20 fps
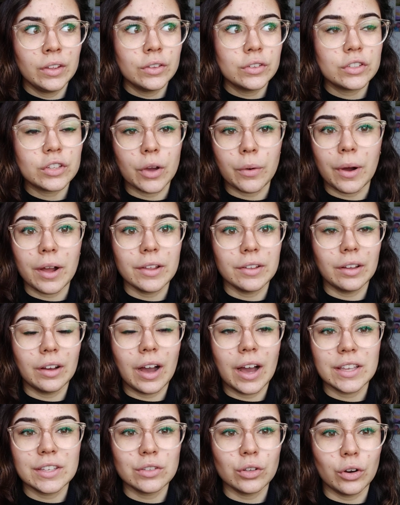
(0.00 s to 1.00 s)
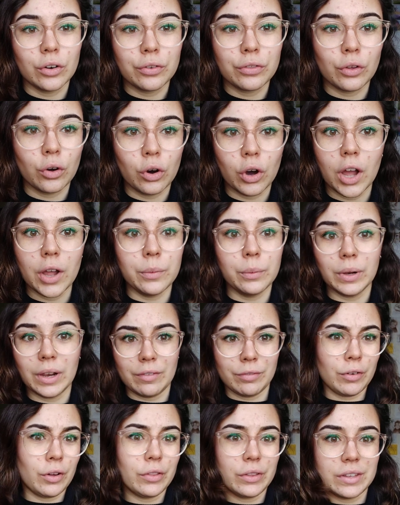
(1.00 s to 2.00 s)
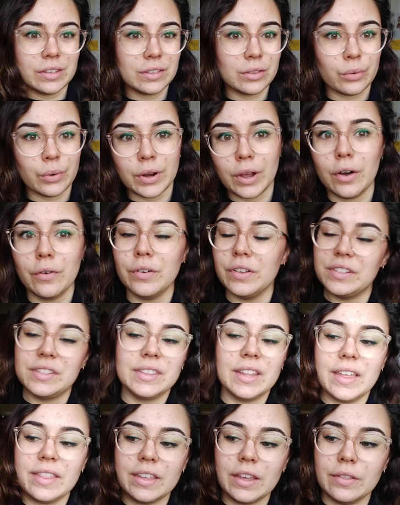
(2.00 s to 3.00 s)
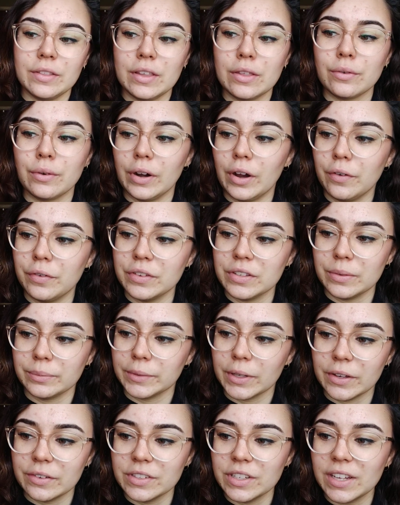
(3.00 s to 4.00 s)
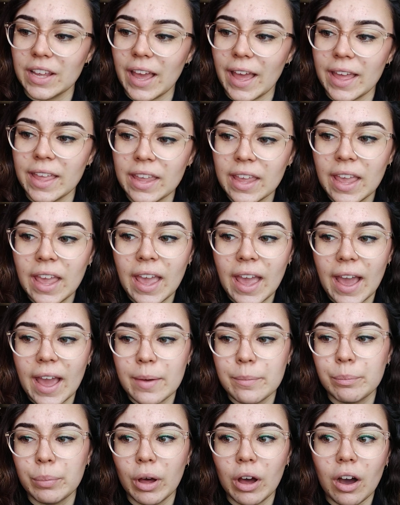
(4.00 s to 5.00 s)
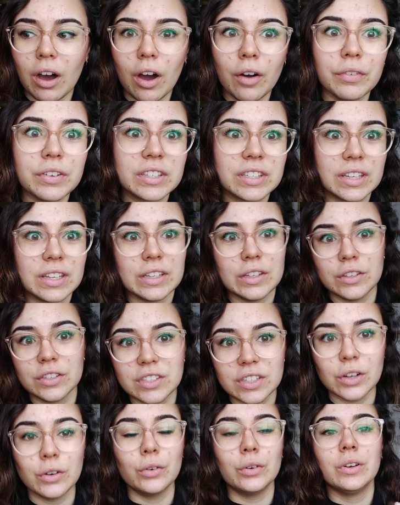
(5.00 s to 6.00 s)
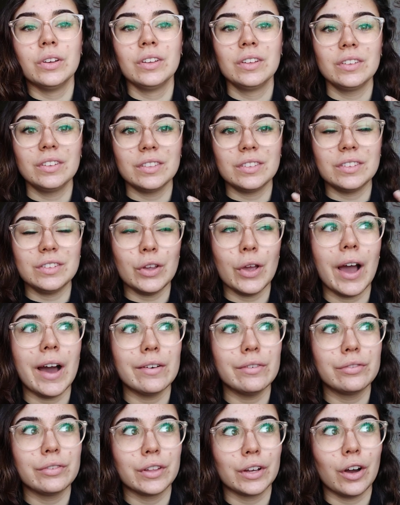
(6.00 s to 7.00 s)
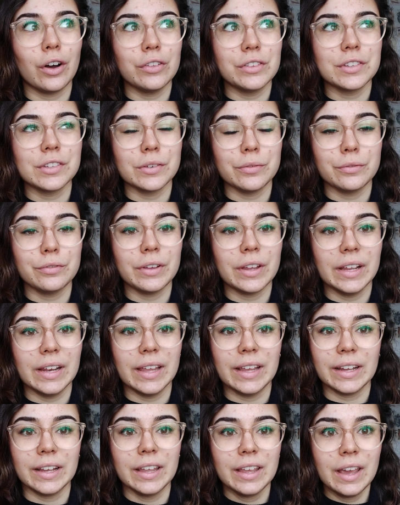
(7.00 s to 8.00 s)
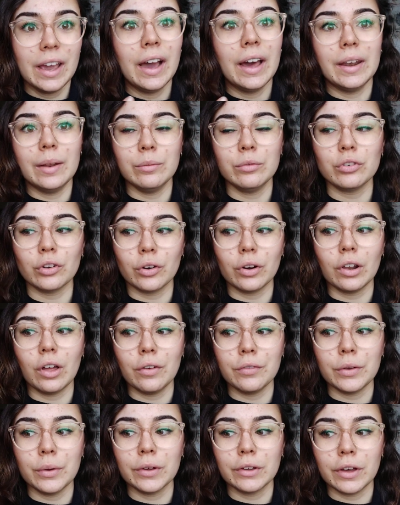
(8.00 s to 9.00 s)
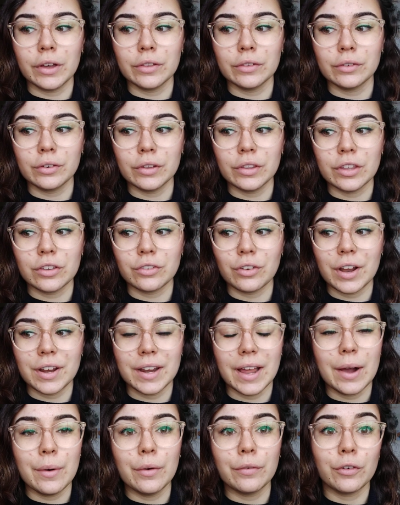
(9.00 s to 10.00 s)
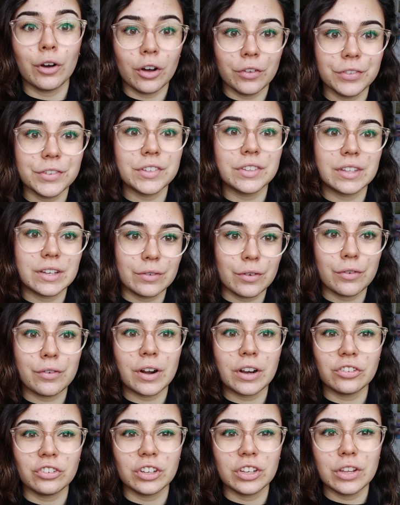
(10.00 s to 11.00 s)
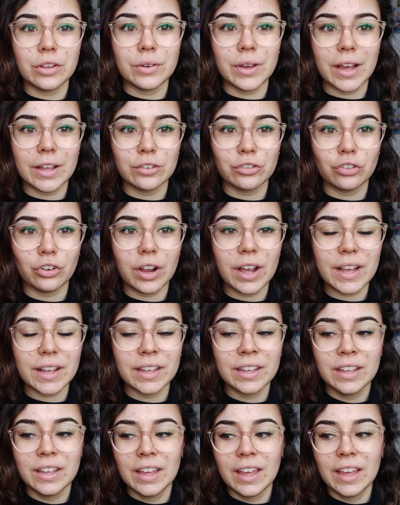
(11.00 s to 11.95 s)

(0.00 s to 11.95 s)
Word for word: so I, I sort of thought, oh well, I've got these three offers, and they're the only three offers I'm going to get. But obviously, you still you have the constant feeling, and I'm sure a lot of you are going through this right now of constantly refreshing UCAS track.